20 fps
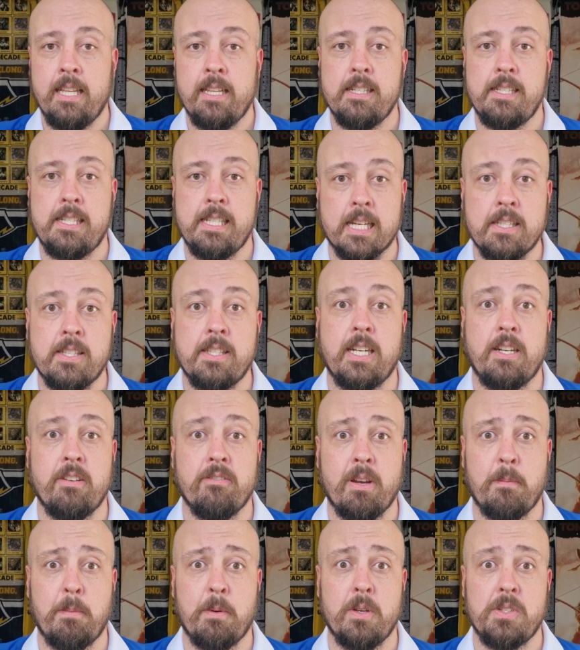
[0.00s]
The South Sydney
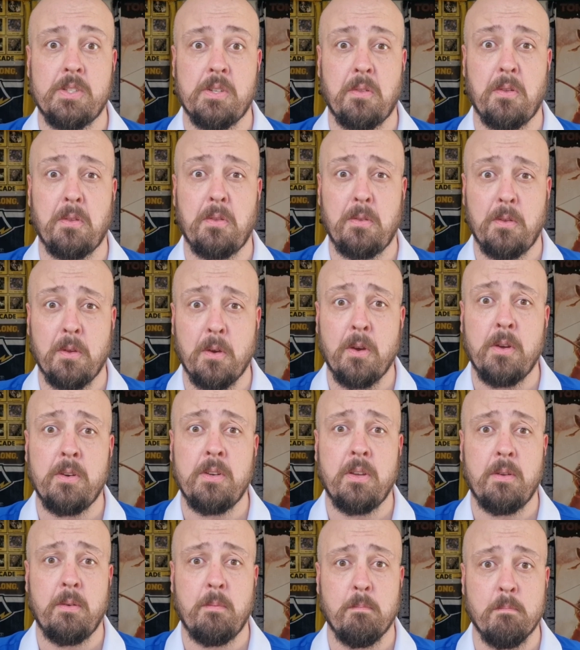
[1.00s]
Rabbitohs are the
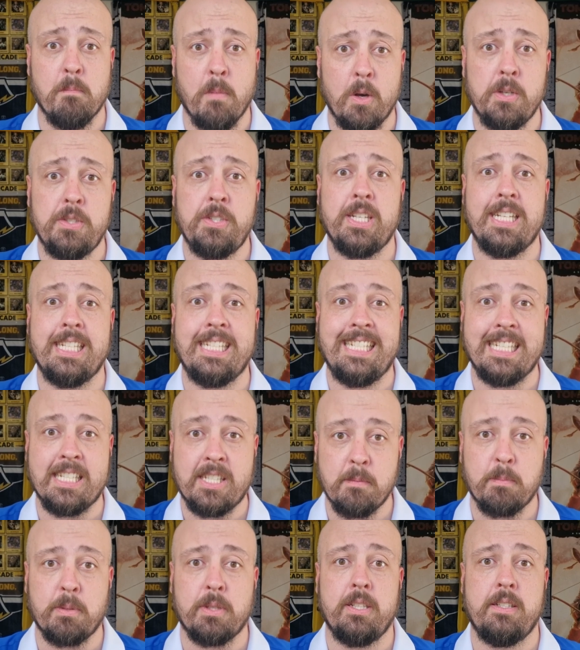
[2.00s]
third most
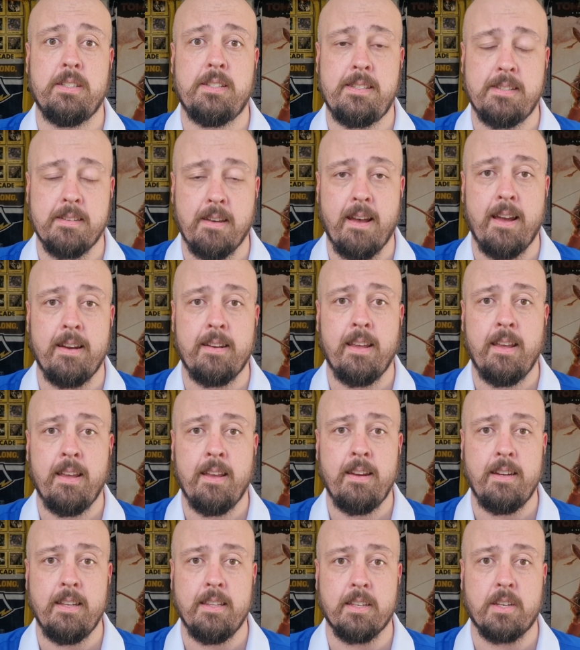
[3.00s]
disciplined side
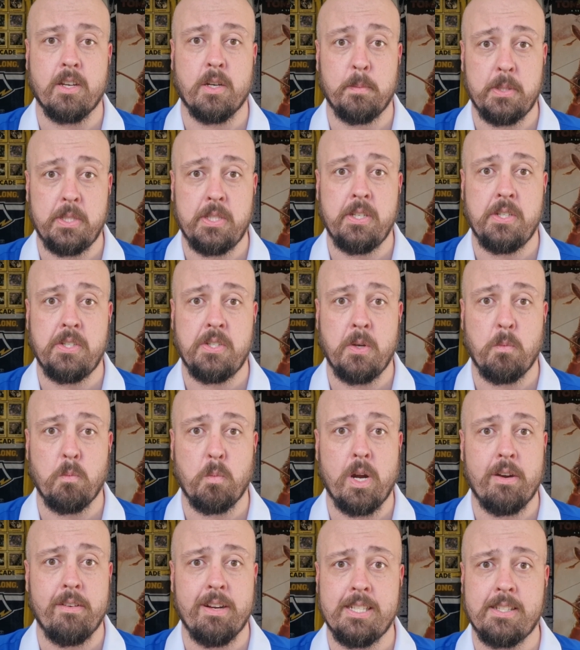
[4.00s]
in the competition,
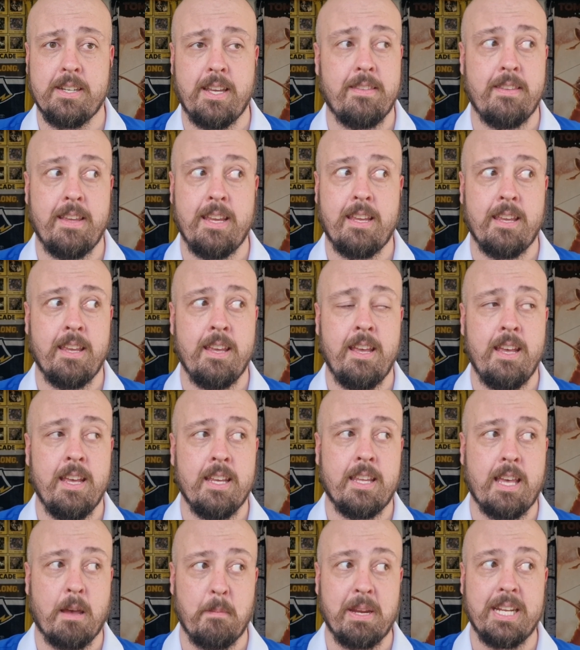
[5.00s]
whereas I think
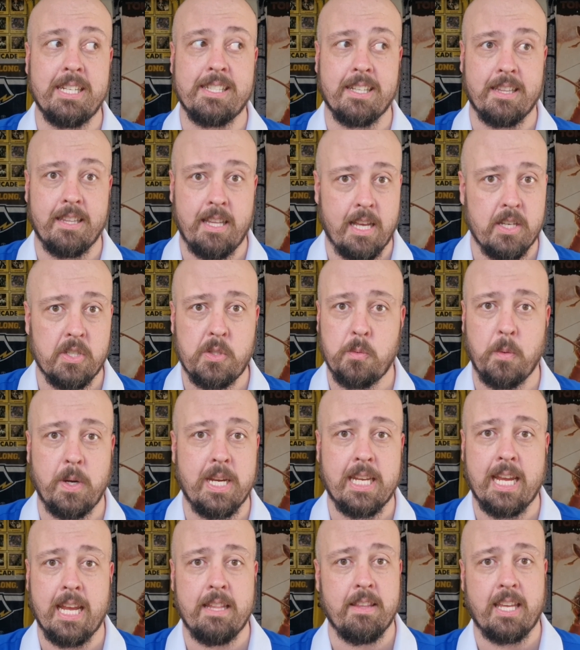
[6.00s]
coming into the last
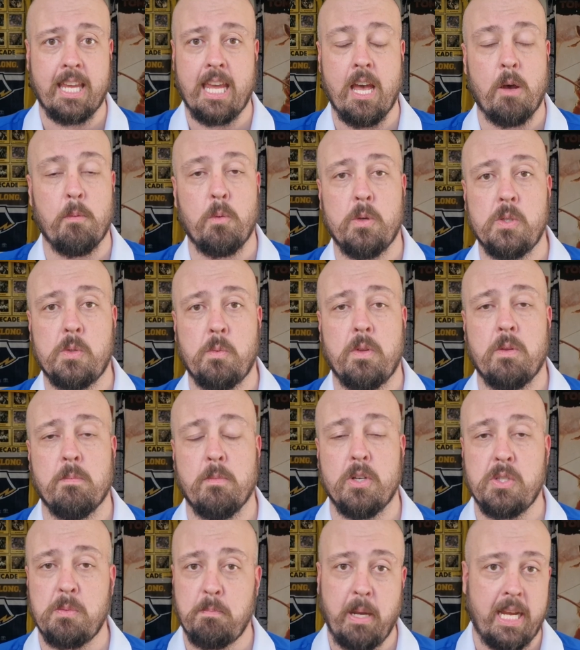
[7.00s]
weekend, the Cowboys were the
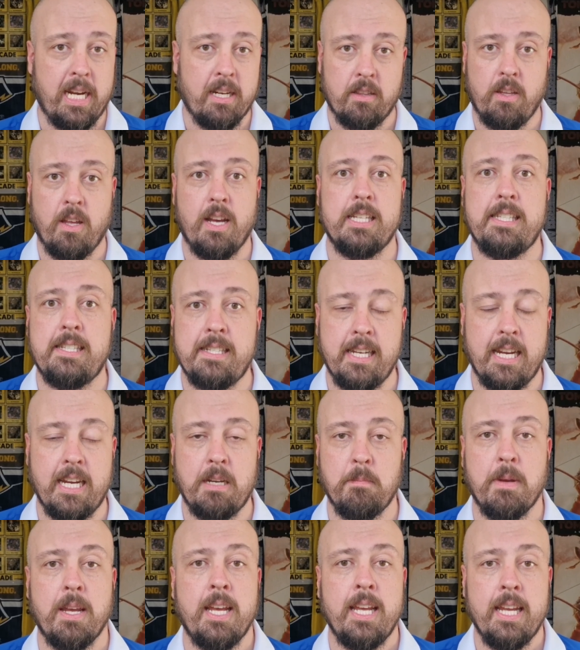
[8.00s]
most penalised
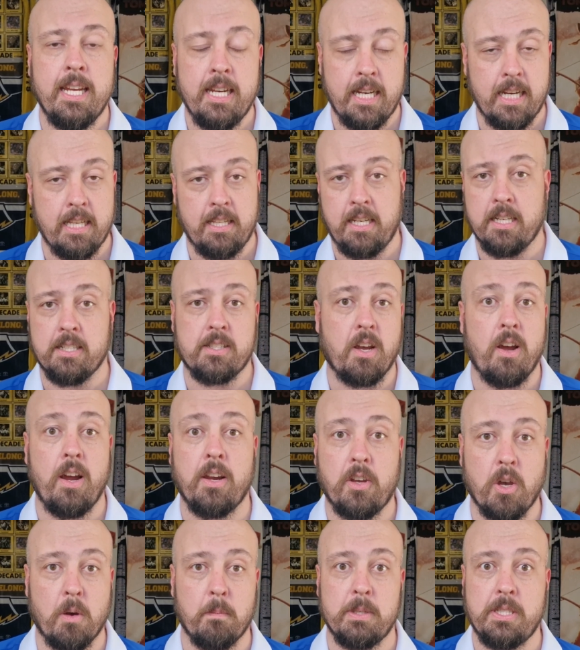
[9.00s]
team in the
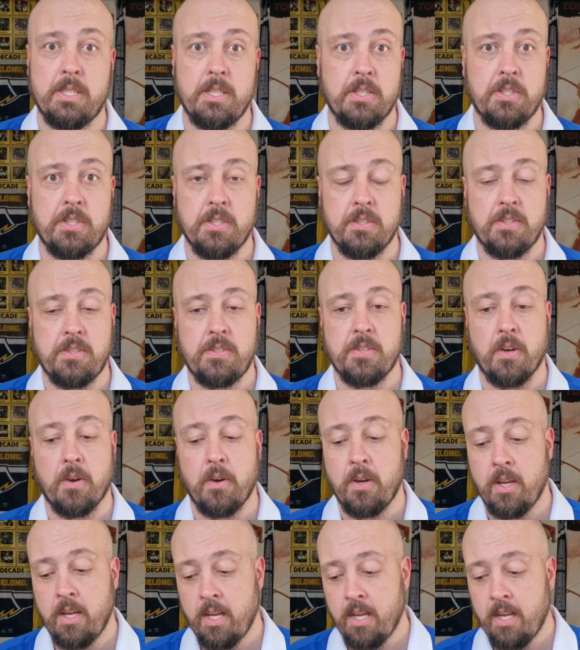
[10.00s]
entire competition.
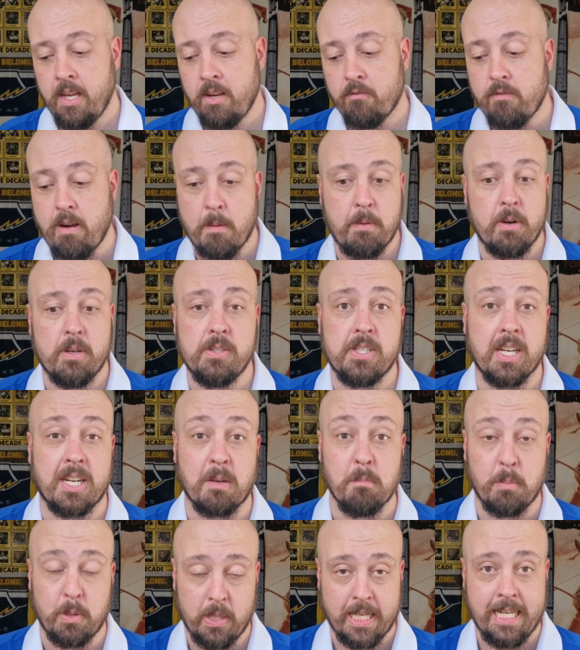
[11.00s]
So Rabbitohs are
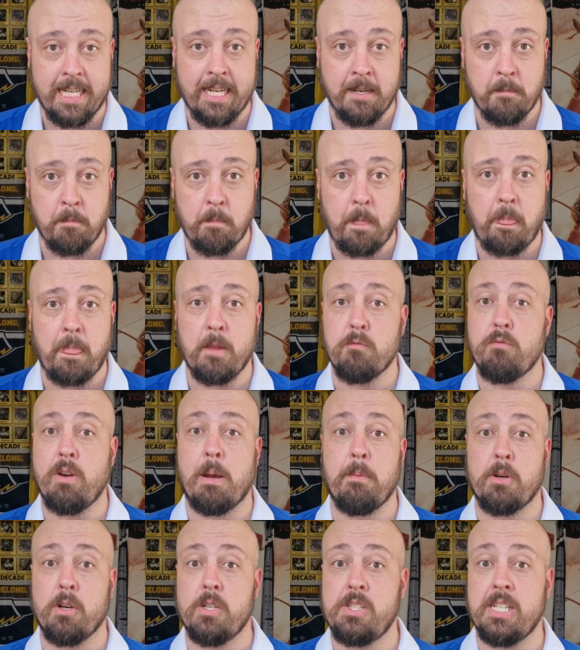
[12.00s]
completing,
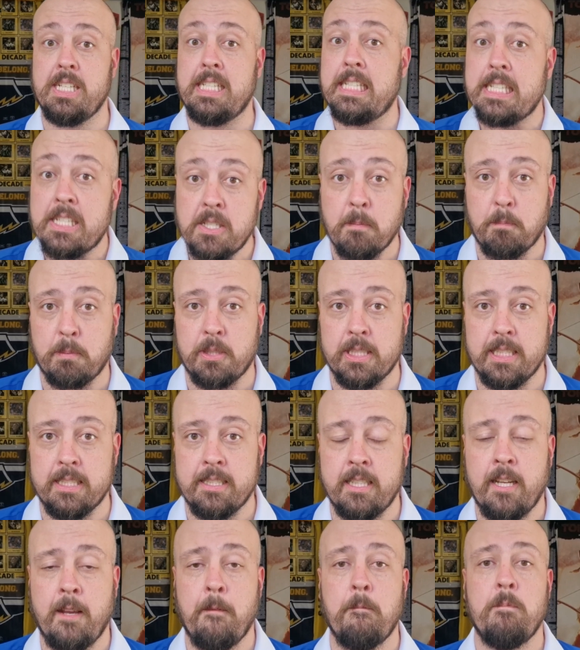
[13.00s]
Rabbitohs are
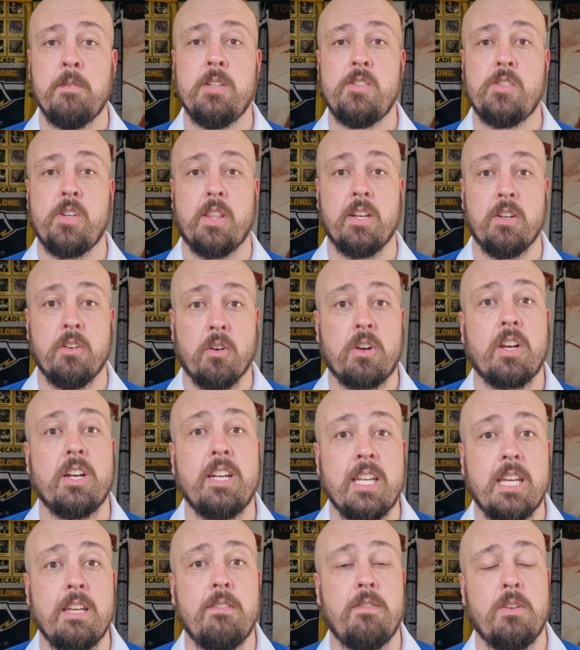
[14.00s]
disciplined, so they're not
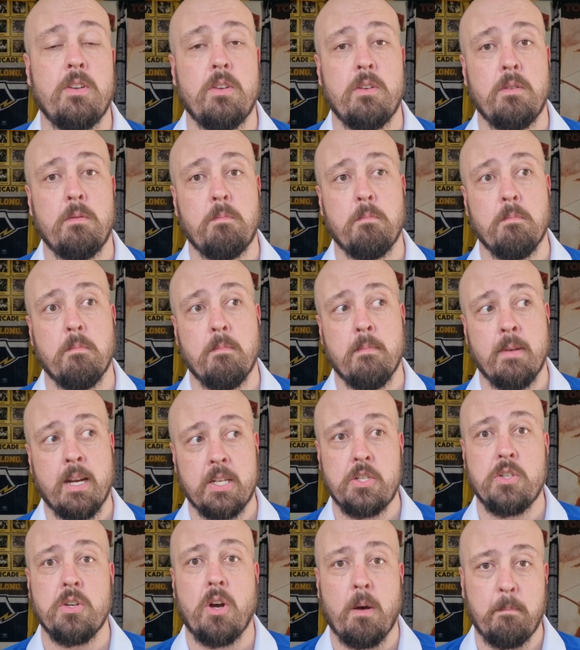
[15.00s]
going to give you
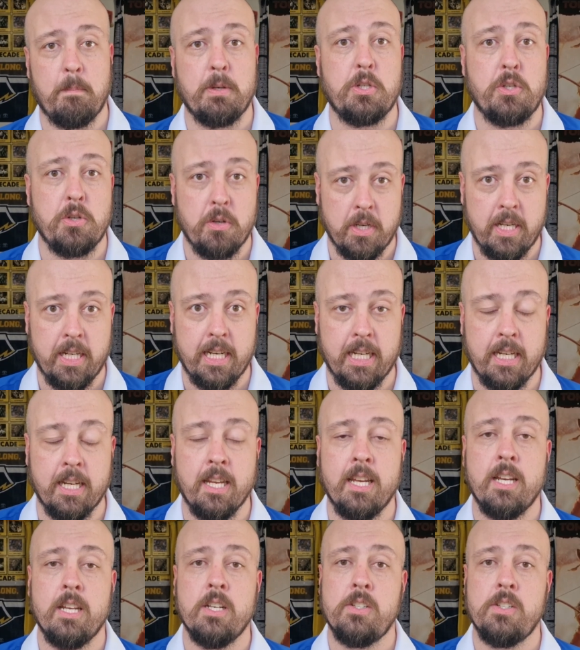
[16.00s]
much opportunity.